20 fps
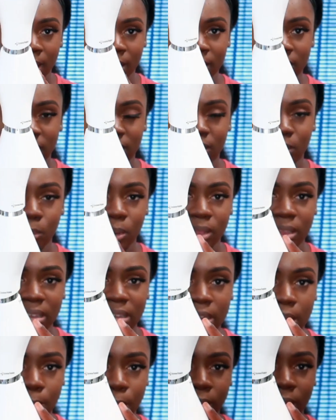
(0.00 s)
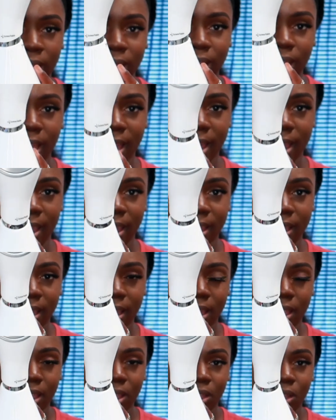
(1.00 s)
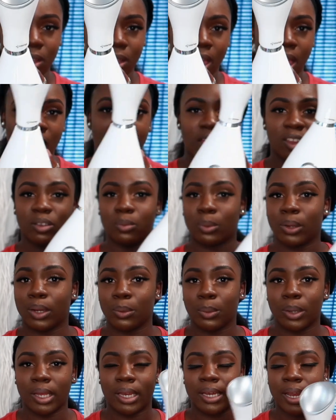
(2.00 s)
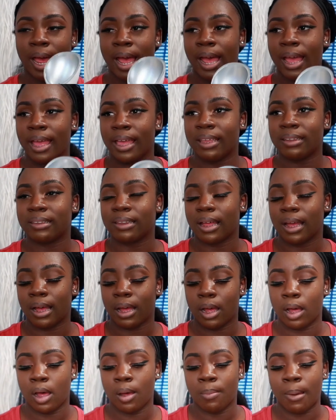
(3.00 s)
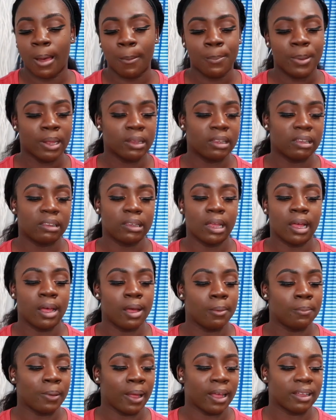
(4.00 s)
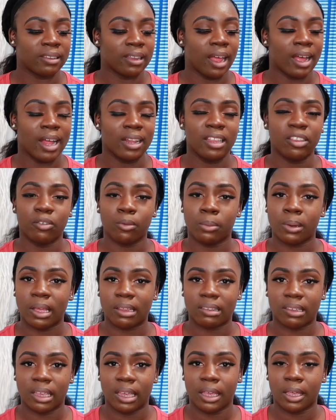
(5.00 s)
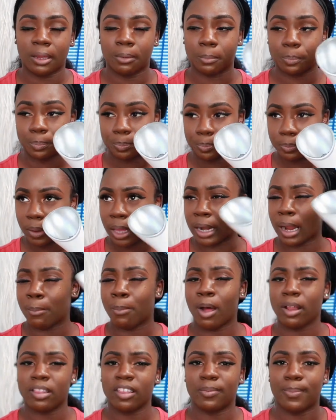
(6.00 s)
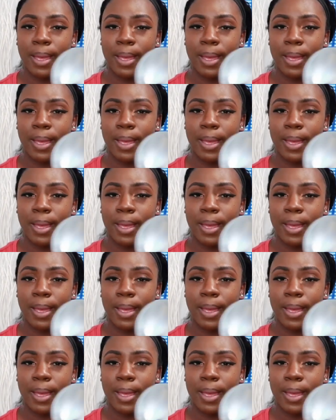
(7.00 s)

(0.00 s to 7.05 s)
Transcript: this is what the steamer looked like. It's really, really nice. Um, I picked this up, like I said, I got this from Lux Skin and I bought this